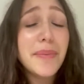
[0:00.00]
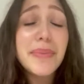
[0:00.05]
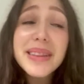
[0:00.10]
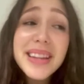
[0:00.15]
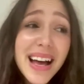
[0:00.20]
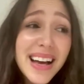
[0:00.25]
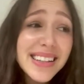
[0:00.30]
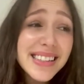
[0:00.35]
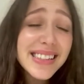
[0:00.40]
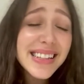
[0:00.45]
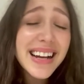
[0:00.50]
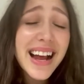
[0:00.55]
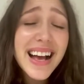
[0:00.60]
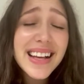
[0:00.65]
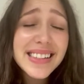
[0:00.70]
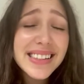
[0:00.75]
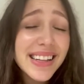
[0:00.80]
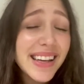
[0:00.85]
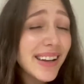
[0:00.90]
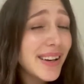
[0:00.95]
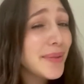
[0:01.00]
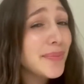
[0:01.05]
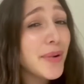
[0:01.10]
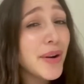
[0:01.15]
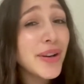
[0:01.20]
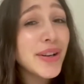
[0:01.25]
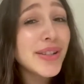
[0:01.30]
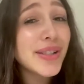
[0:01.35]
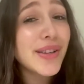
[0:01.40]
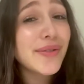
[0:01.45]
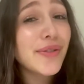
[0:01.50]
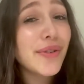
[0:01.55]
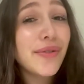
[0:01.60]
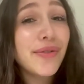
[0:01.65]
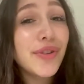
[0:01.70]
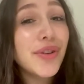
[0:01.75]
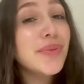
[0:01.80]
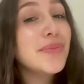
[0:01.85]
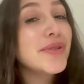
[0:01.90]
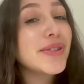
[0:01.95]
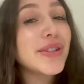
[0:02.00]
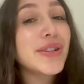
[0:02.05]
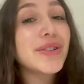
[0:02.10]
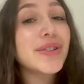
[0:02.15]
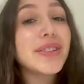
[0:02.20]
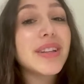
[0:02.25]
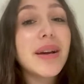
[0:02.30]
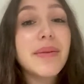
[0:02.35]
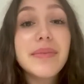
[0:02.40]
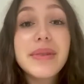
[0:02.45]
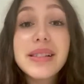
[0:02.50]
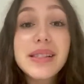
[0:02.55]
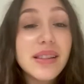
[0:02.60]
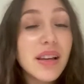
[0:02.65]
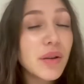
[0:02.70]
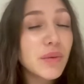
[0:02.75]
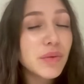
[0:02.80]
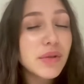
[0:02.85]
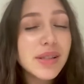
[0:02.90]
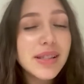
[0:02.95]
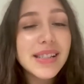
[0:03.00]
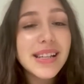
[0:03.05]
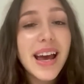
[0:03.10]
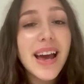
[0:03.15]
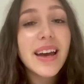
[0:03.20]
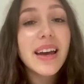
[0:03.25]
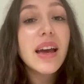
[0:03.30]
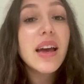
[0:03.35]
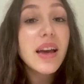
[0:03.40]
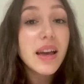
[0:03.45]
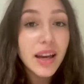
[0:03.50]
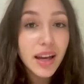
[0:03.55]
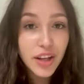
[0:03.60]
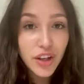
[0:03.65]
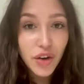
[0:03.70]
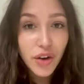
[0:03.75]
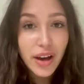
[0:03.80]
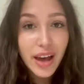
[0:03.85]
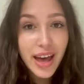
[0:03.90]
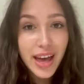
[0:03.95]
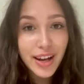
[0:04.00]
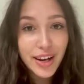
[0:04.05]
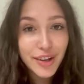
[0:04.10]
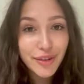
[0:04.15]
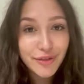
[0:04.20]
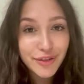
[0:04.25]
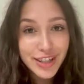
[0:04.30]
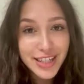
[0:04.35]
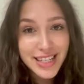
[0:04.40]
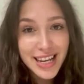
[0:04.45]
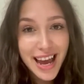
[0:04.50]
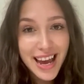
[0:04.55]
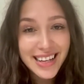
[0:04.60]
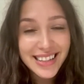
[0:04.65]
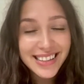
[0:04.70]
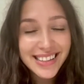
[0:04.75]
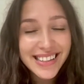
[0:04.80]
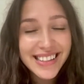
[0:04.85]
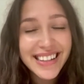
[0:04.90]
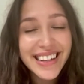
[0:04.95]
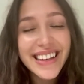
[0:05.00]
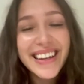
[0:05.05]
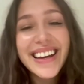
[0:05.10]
Plus, it has the added bonus of a few musical numbers that will stay in your head for days.